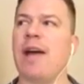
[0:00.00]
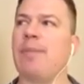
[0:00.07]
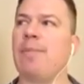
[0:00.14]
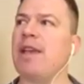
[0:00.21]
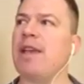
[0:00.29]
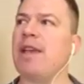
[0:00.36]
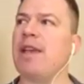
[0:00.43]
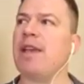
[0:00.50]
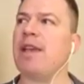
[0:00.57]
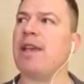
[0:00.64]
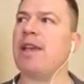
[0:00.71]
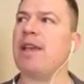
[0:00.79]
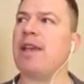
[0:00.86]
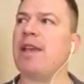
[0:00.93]
So that basically
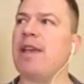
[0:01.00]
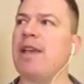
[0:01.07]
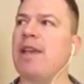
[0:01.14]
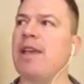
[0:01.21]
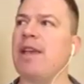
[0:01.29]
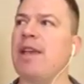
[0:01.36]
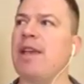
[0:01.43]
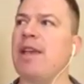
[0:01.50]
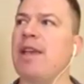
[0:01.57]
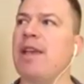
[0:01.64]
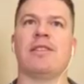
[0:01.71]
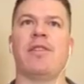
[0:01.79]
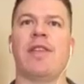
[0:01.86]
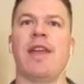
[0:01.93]
just shows them that,
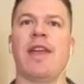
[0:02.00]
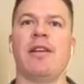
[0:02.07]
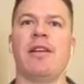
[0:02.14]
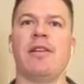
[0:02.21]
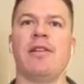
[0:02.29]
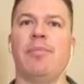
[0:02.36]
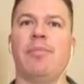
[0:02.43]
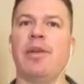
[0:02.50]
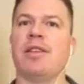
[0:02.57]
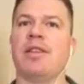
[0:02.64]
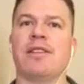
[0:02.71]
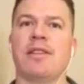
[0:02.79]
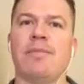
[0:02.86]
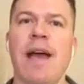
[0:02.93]
their
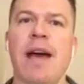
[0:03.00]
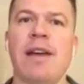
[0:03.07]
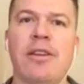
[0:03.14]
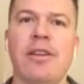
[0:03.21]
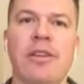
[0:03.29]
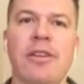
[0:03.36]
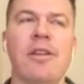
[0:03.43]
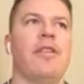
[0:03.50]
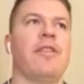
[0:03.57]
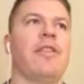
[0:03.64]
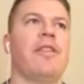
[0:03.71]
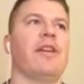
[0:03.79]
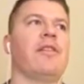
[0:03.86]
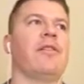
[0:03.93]
opinion doesn't matter,
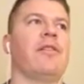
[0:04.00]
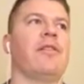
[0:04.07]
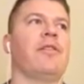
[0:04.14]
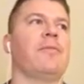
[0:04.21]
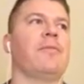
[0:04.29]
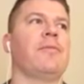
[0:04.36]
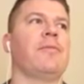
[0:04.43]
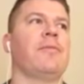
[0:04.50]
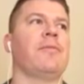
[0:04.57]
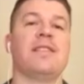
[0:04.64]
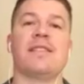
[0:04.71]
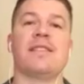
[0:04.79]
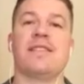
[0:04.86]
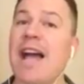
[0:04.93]
their
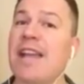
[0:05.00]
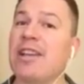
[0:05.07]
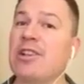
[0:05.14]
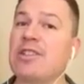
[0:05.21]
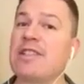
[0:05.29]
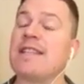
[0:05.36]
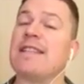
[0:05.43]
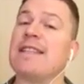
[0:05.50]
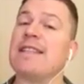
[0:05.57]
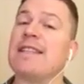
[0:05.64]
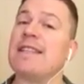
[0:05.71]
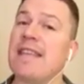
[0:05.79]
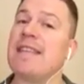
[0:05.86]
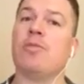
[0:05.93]
desires and
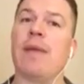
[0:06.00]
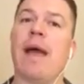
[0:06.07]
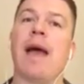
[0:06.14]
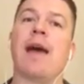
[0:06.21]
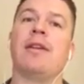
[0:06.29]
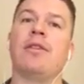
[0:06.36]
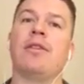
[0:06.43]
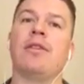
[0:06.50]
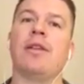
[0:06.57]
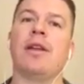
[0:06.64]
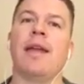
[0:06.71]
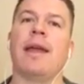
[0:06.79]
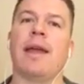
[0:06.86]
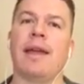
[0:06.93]
needs don't
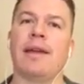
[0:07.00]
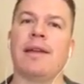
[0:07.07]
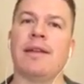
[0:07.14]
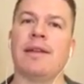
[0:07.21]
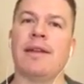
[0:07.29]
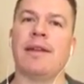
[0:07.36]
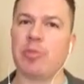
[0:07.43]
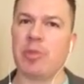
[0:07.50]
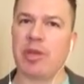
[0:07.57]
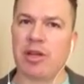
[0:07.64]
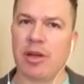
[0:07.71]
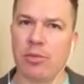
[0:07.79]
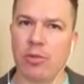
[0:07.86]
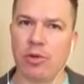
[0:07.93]
matter. And as
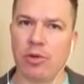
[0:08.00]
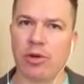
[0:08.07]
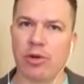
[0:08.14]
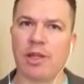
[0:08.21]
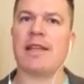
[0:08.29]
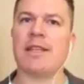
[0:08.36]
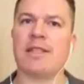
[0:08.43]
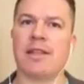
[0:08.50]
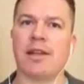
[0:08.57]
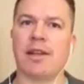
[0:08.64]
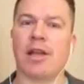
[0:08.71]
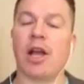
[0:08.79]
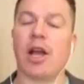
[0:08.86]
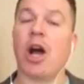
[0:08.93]
we become more enlightened
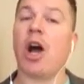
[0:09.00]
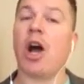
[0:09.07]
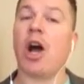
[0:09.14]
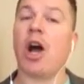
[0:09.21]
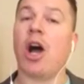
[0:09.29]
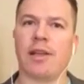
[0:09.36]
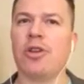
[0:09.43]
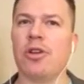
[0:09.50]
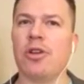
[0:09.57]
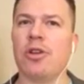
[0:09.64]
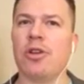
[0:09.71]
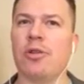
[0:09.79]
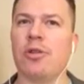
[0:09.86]
and conscious,